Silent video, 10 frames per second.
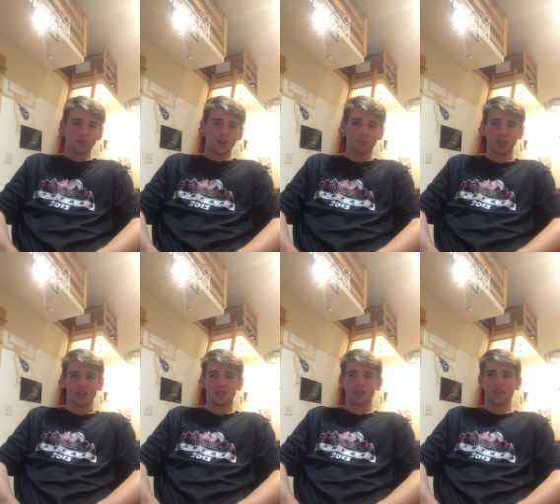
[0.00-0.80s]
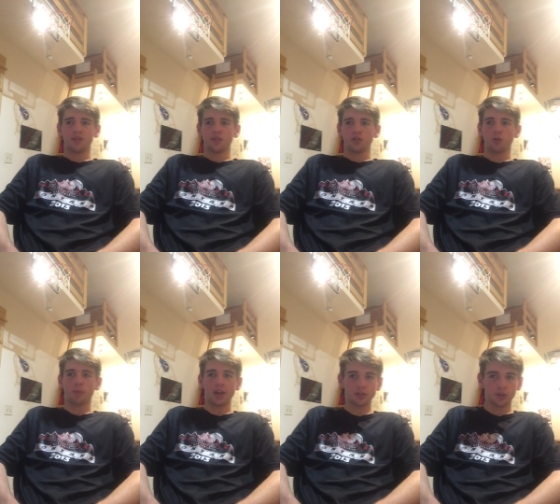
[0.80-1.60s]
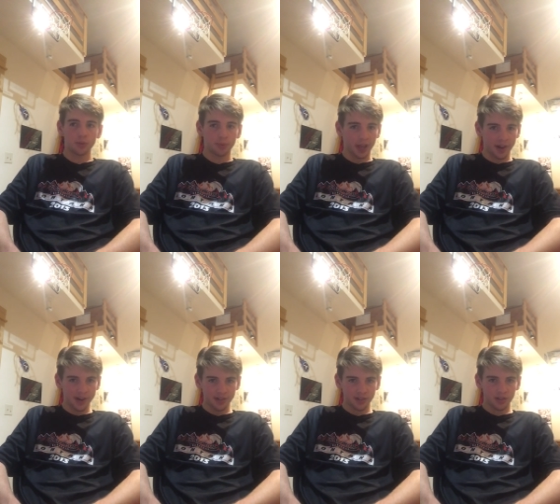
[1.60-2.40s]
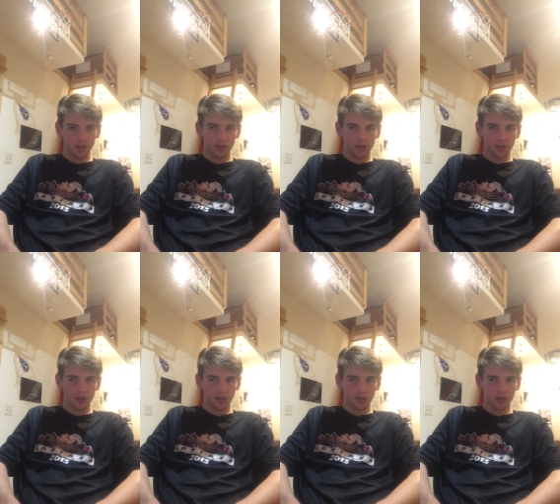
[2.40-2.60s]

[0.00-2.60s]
I mean, your best two players,